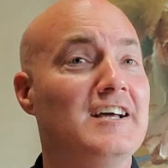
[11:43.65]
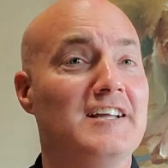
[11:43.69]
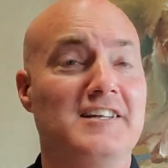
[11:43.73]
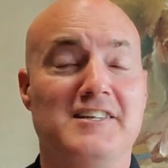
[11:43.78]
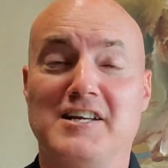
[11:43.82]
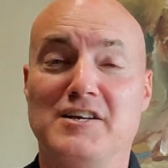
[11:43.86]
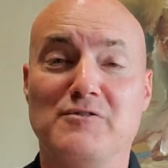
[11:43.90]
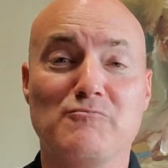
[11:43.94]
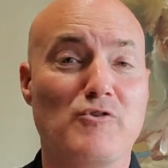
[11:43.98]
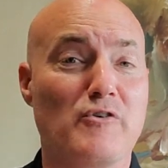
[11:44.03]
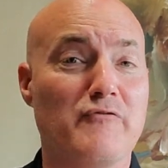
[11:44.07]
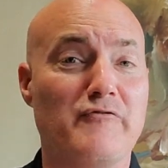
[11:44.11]

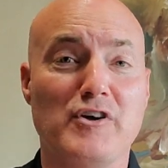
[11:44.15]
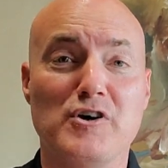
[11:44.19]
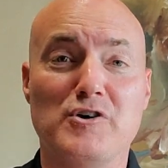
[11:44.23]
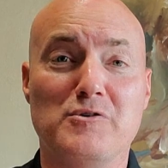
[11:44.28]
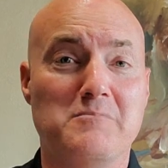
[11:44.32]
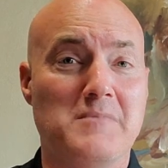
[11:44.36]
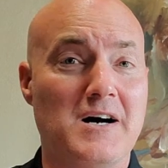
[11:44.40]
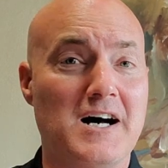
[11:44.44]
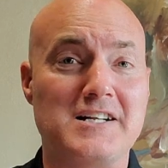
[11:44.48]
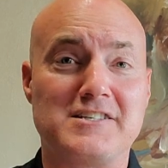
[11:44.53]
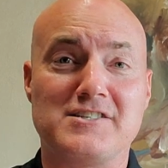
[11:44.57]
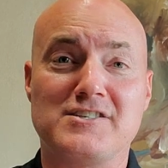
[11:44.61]
Didn't reveal
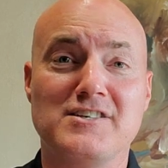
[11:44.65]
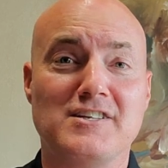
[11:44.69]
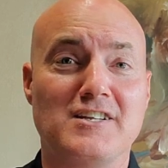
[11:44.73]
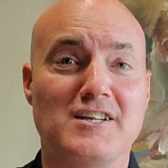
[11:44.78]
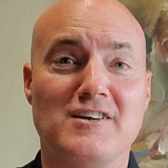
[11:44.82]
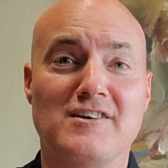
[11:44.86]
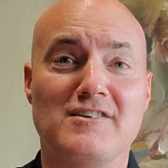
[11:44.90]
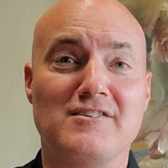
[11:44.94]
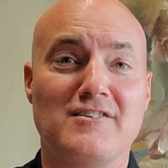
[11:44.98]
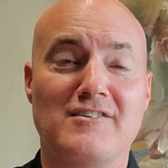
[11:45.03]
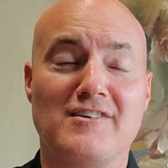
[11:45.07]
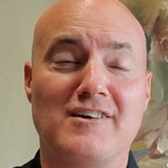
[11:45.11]
much in
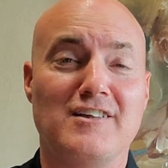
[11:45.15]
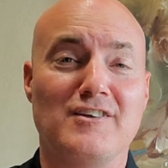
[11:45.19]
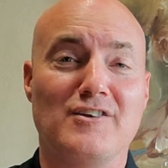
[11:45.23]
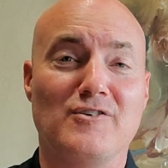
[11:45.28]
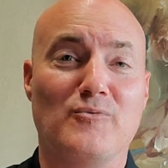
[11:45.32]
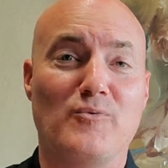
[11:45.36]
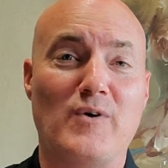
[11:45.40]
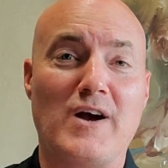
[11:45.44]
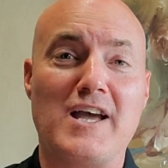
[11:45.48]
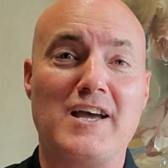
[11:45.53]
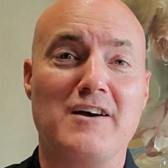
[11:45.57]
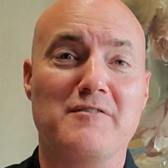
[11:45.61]
the
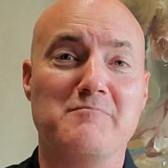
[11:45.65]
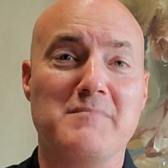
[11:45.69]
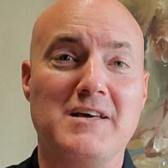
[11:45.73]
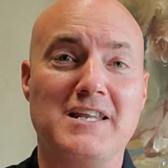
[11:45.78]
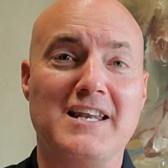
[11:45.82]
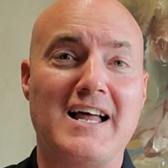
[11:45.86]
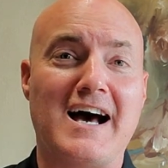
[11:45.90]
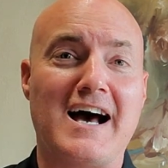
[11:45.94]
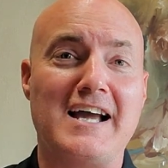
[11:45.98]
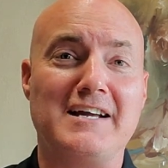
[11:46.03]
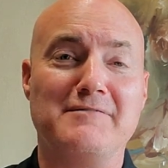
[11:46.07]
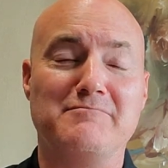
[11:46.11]
way of
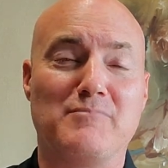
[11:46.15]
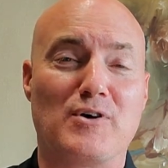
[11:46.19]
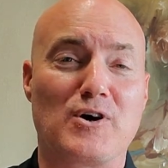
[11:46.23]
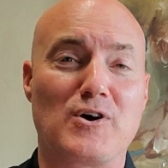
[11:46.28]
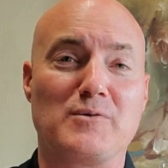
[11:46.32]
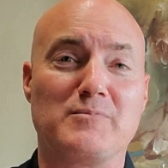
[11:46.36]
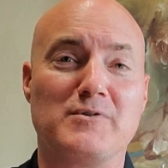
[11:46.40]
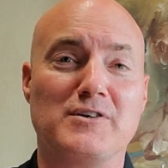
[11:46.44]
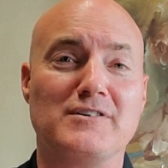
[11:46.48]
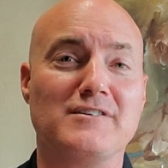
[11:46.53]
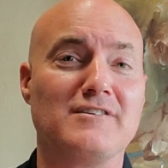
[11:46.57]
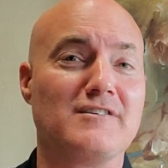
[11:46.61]
Midnight
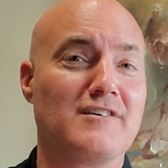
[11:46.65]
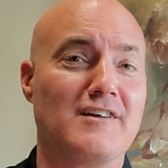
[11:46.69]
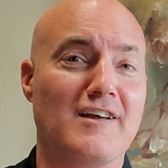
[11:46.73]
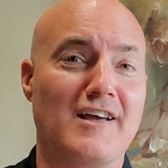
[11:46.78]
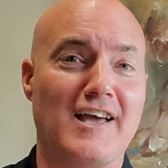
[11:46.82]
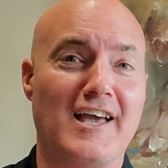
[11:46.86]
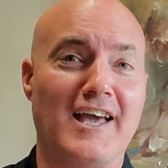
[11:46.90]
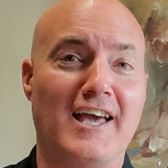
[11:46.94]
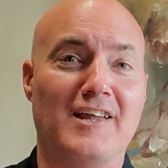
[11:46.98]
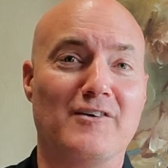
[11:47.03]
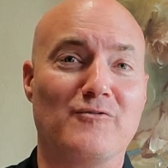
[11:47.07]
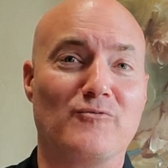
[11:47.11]
Bourbon
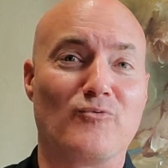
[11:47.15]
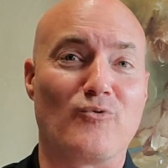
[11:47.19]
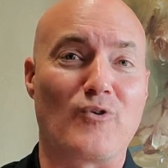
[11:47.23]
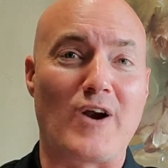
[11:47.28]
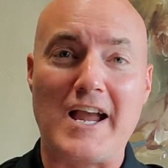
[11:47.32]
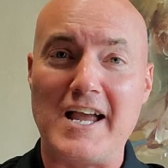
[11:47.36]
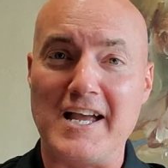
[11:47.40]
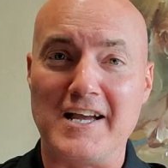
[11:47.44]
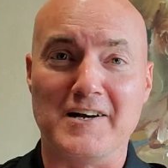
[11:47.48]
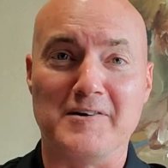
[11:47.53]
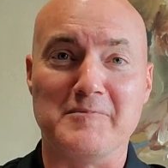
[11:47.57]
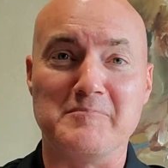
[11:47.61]
and
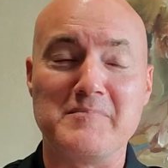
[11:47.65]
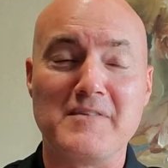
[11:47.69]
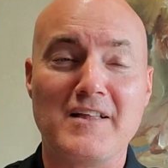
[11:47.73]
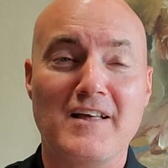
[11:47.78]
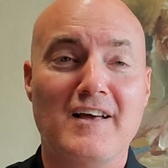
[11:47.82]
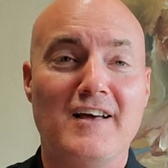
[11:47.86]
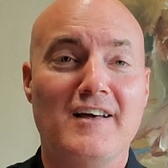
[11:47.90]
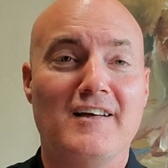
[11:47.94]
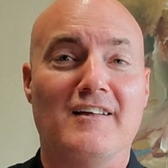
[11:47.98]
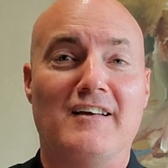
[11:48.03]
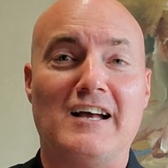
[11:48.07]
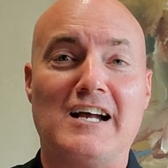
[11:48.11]
Ram,
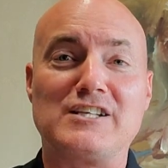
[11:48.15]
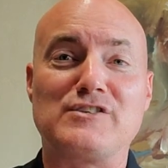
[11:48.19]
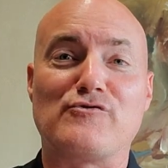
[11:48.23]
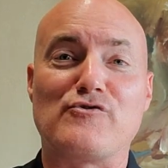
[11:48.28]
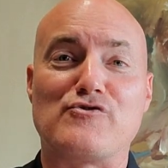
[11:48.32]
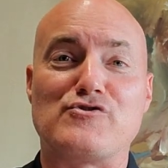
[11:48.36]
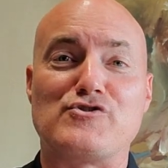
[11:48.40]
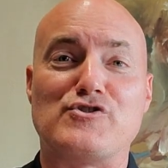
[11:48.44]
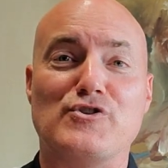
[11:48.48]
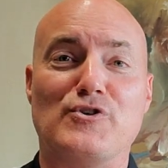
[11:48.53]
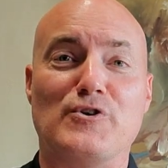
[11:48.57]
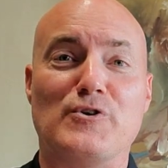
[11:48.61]
that's
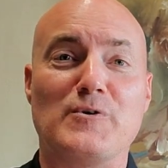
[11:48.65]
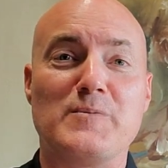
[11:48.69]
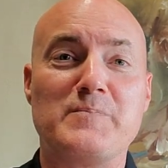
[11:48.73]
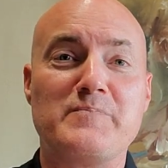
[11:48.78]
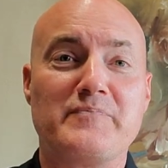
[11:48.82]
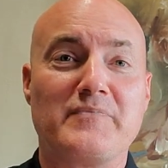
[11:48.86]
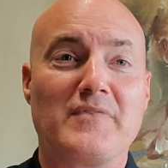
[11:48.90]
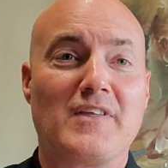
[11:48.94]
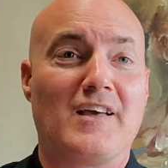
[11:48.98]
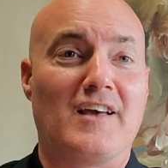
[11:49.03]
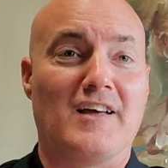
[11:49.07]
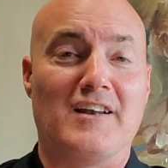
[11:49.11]
for sure.
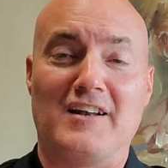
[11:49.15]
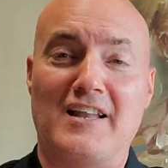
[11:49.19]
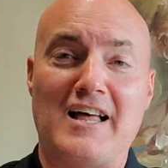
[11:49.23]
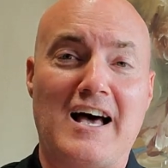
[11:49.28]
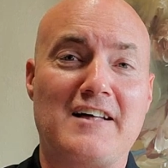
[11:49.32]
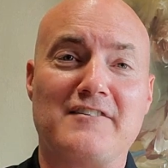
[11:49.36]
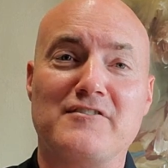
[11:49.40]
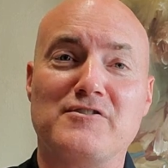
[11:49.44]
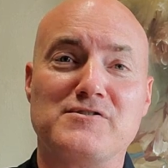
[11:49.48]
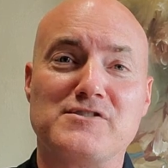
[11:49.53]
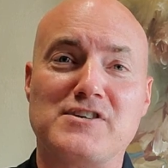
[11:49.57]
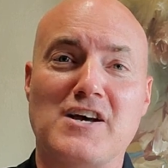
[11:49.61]
And a
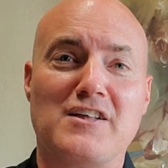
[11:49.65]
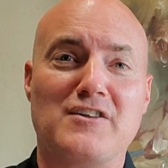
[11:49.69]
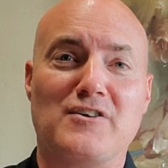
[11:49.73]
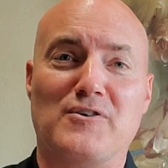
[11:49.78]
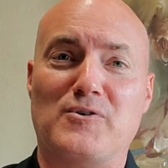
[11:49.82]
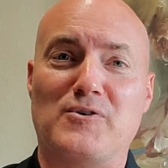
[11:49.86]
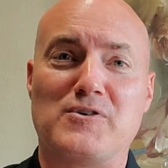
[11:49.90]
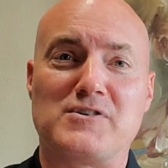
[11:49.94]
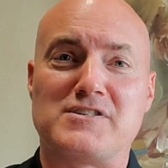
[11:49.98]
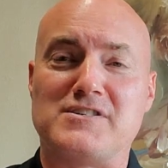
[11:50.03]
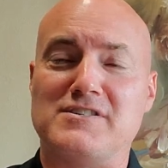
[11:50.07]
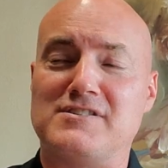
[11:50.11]
lot of those other
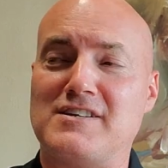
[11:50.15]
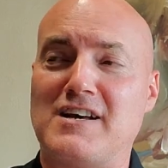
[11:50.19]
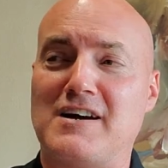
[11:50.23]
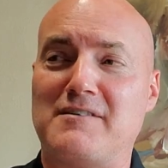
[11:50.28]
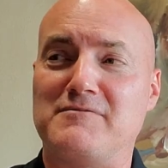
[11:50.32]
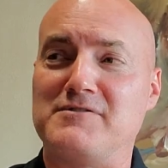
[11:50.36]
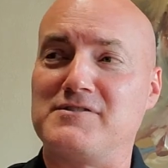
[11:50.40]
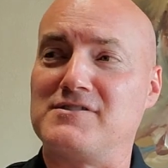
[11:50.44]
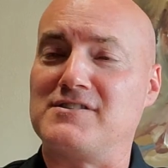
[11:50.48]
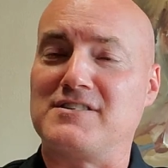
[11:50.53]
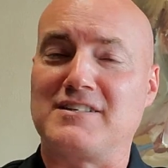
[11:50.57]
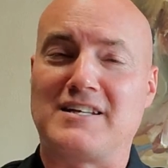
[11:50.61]
horses I
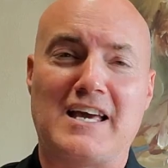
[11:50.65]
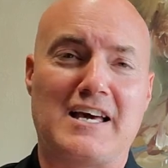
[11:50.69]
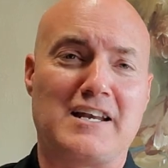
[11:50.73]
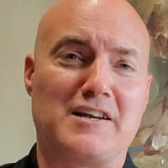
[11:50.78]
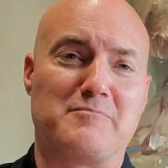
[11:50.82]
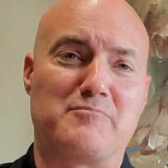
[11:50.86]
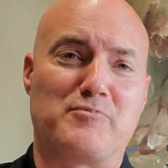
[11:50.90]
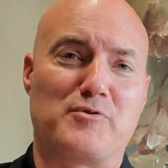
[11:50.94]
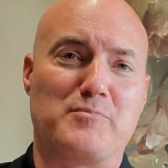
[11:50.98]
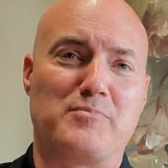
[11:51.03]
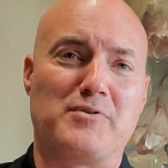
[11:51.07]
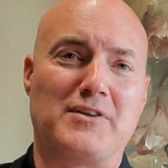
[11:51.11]
was kind
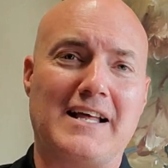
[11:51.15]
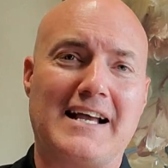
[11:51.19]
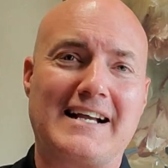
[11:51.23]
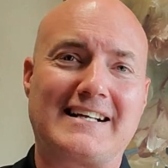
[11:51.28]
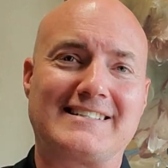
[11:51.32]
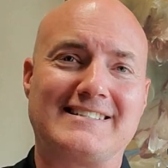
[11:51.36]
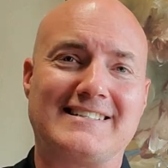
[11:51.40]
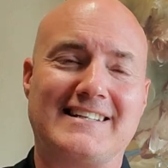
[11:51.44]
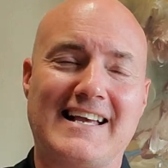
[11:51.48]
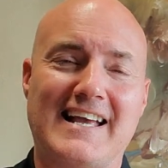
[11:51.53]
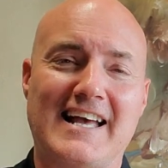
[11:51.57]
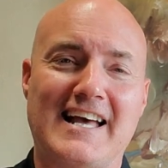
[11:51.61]
of
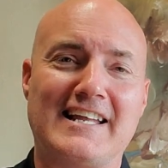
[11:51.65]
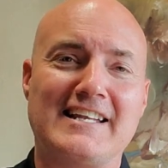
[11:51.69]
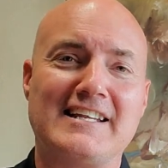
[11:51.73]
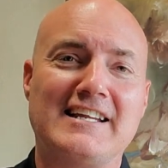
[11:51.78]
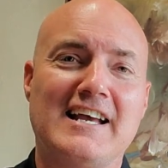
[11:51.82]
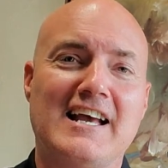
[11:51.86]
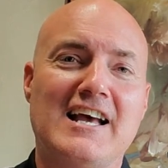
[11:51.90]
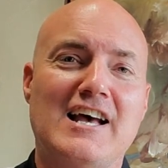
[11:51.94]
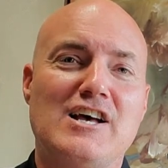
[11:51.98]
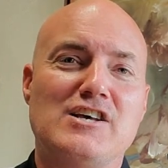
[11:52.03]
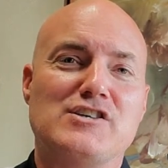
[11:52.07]
perplexed at.